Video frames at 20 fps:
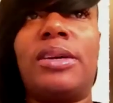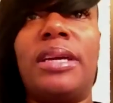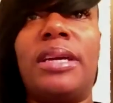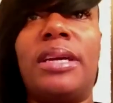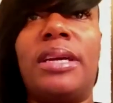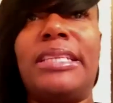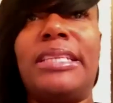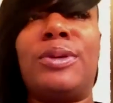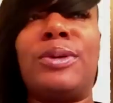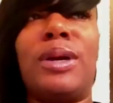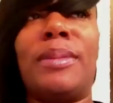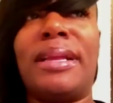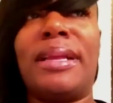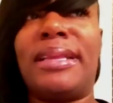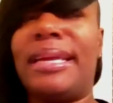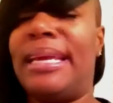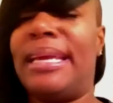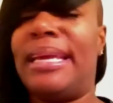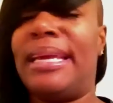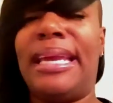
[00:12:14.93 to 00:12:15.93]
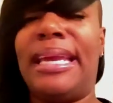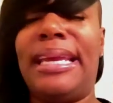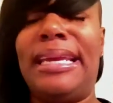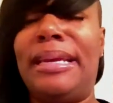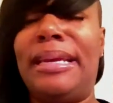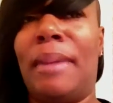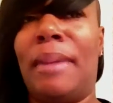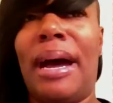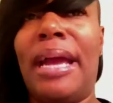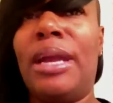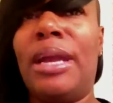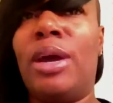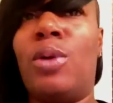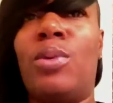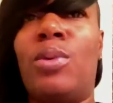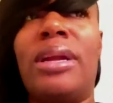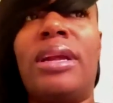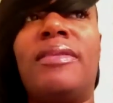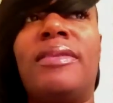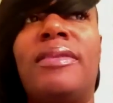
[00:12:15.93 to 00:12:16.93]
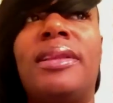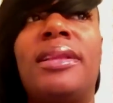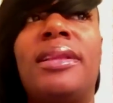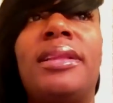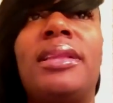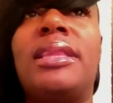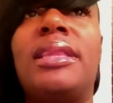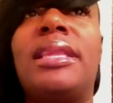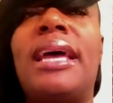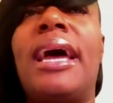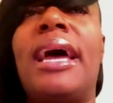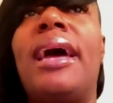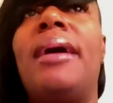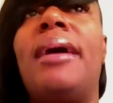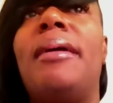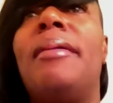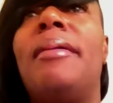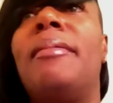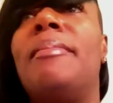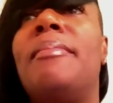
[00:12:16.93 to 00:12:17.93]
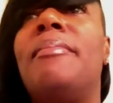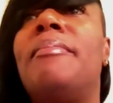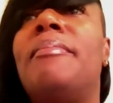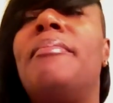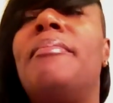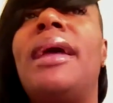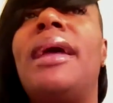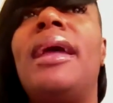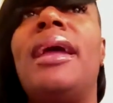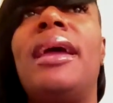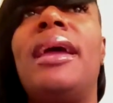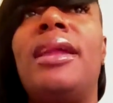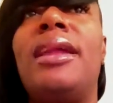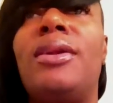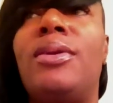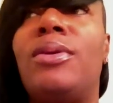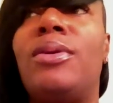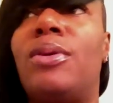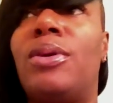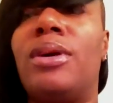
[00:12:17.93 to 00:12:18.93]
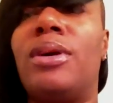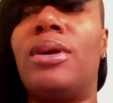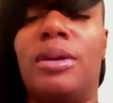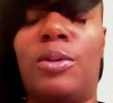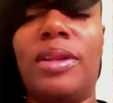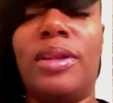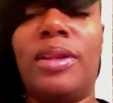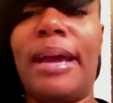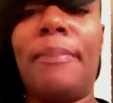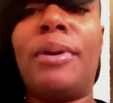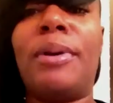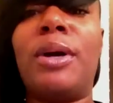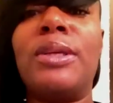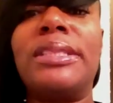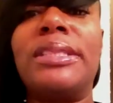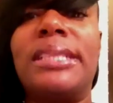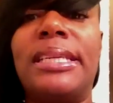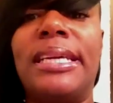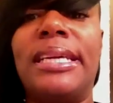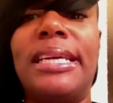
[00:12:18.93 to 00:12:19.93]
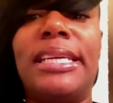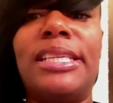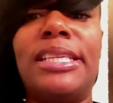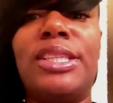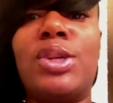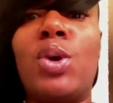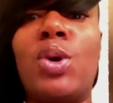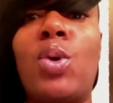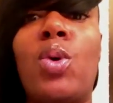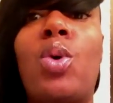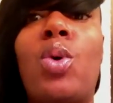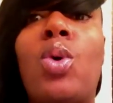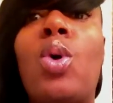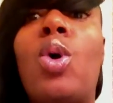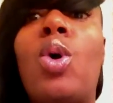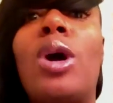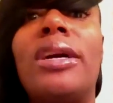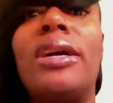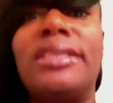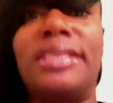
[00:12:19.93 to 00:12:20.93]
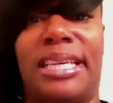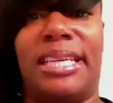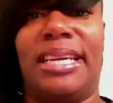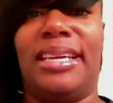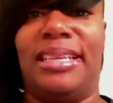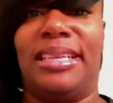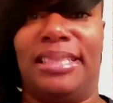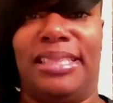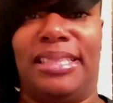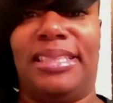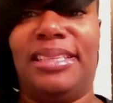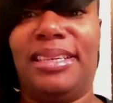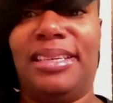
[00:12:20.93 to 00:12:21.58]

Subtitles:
Instagram, I think King Maya, whatever. That man or that person is gorgeous.